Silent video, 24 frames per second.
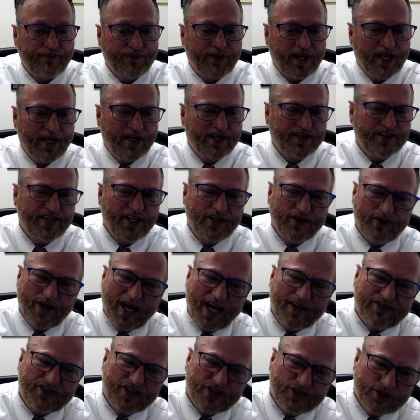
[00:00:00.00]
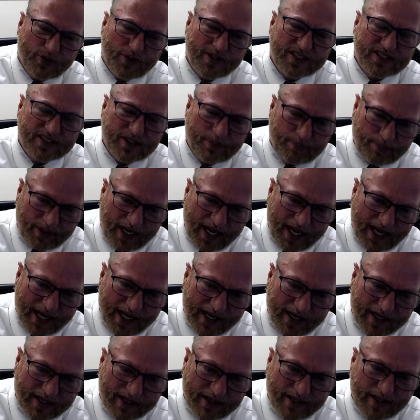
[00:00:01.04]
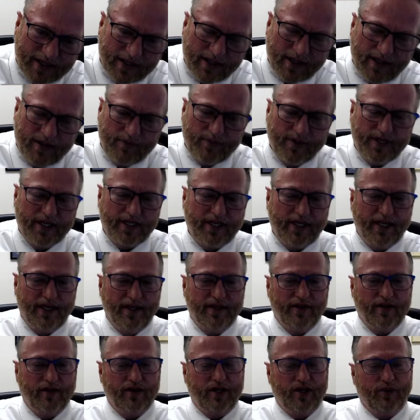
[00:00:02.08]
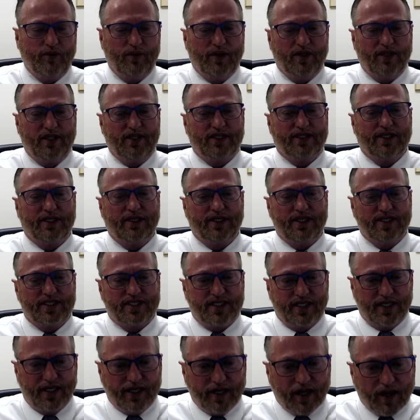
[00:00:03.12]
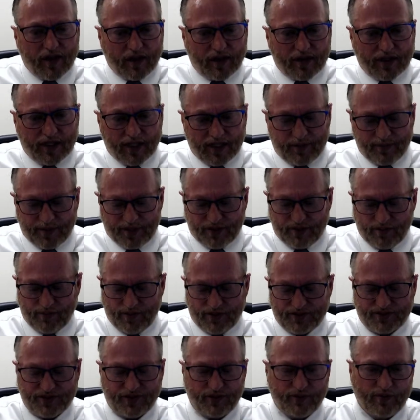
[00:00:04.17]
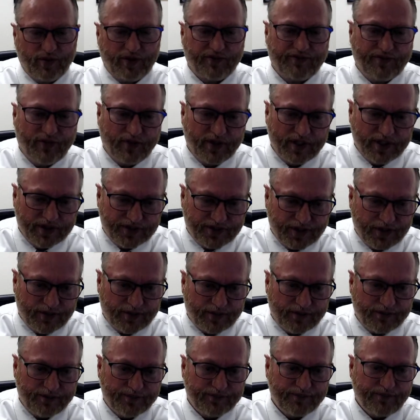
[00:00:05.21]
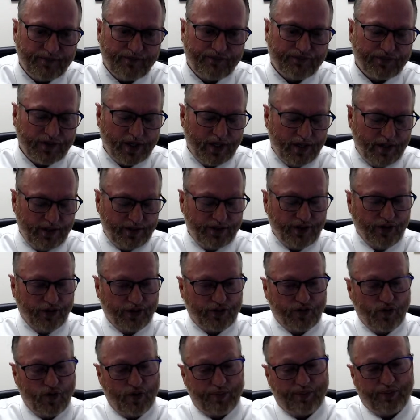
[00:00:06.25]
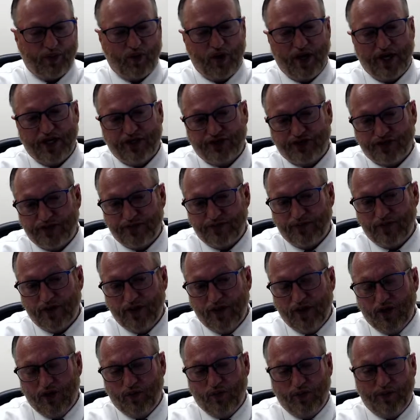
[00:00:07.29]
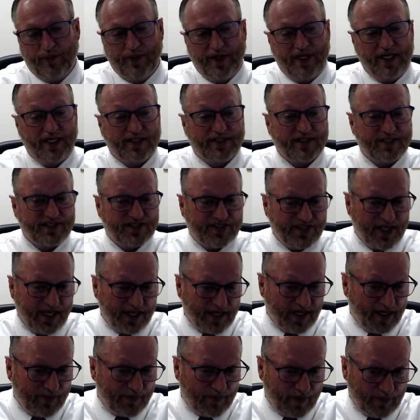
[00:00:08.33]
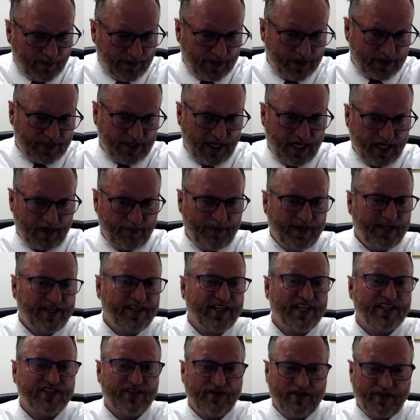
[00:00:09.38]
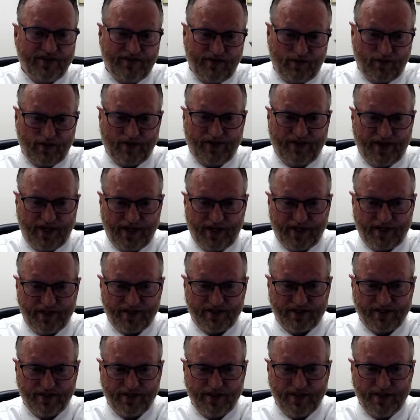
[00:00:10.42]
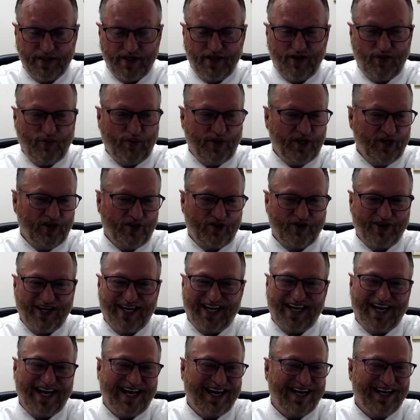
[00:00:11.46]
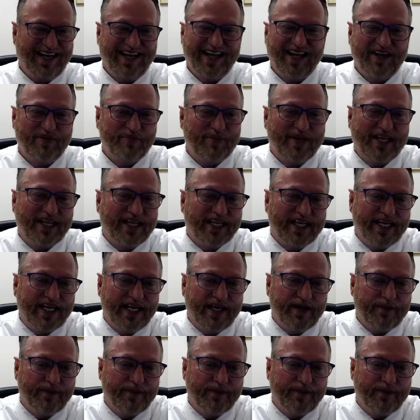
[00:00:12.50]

See, you got the choice to play. But again, are you willing to listen and learn? Now let me do most of the work for you too. Your corporation, when we get to set up, I'm going to talk about, it does only 4 things. We don't create a lot of liability.